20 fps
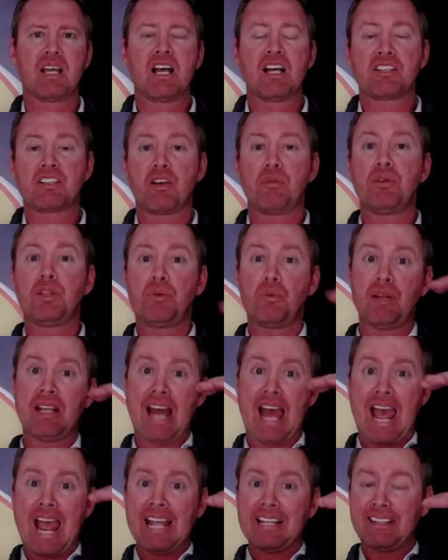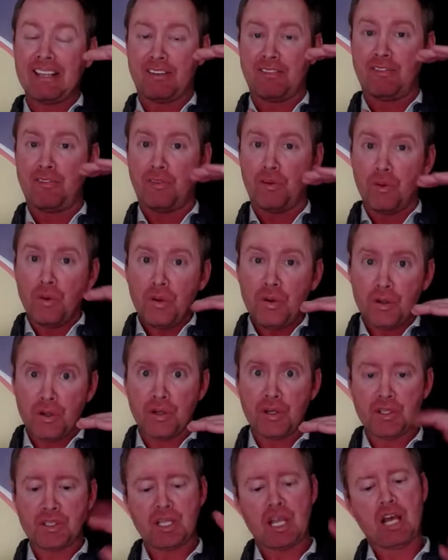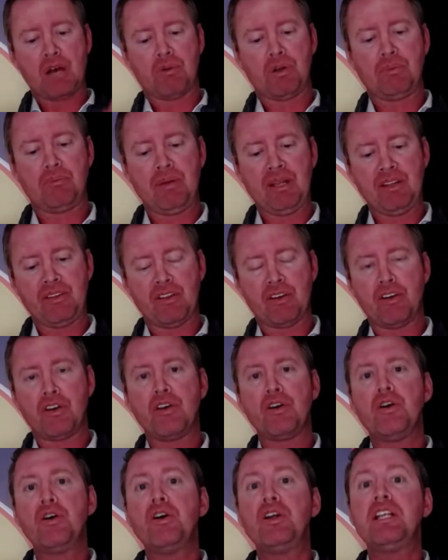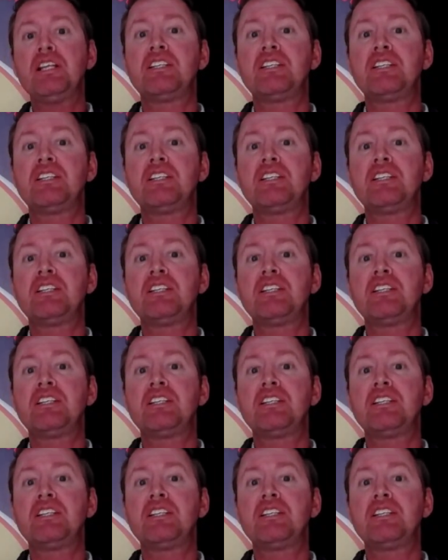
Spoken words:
So between 8 and 4 hertz would be the early